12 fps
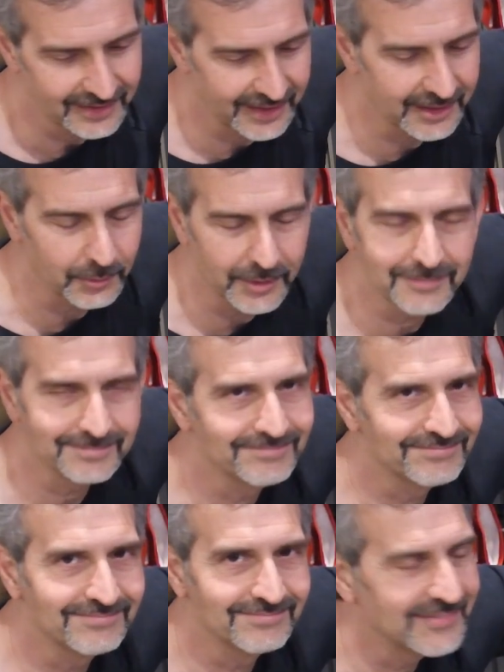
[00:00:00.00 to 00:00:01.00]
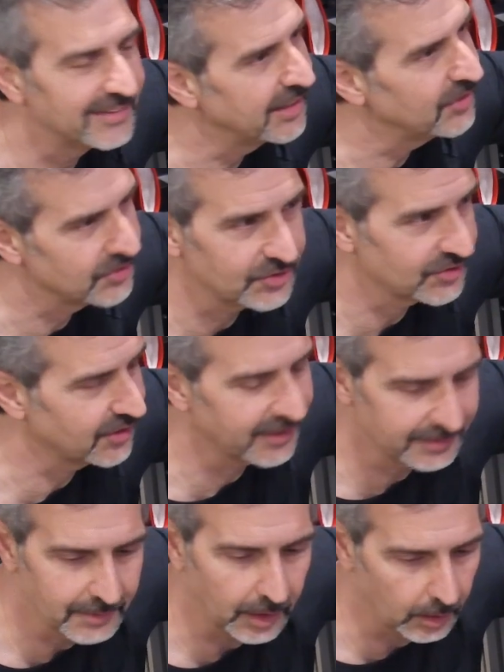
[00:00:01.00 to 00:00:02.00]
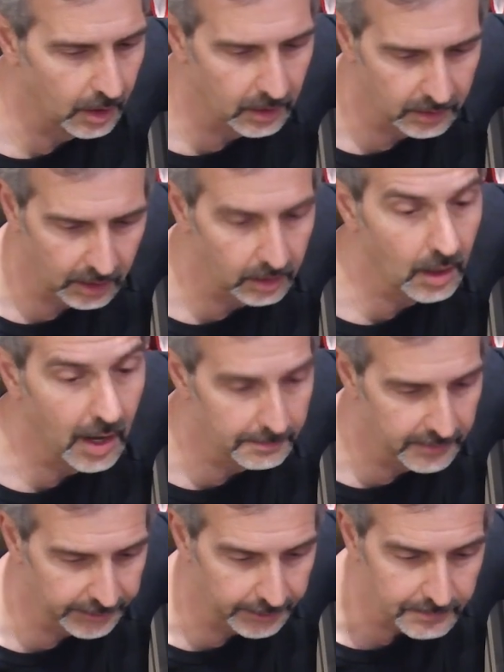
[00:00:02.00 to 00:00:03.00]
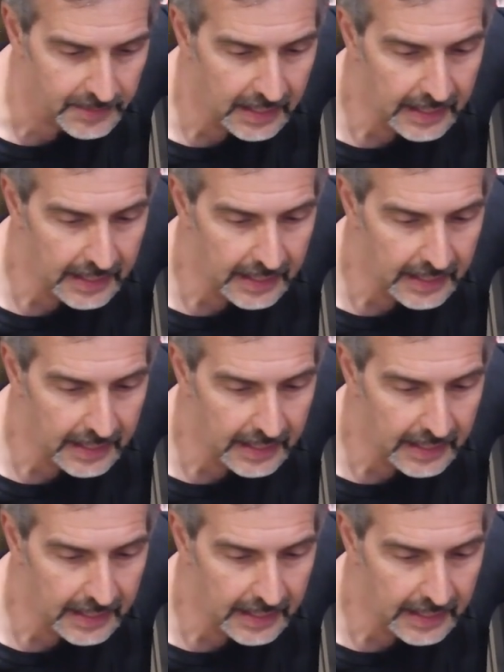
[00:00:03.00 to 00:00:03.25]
Anyway, needless to say, a lot better.